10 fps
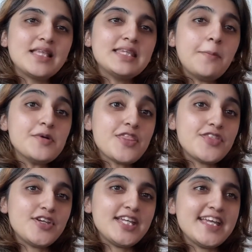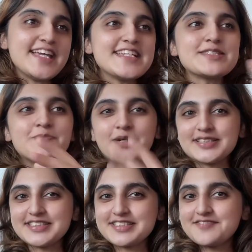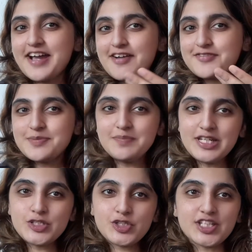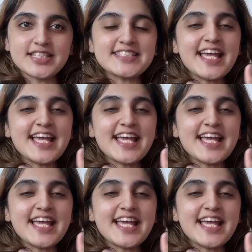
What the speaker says: Number three is positive affirmations.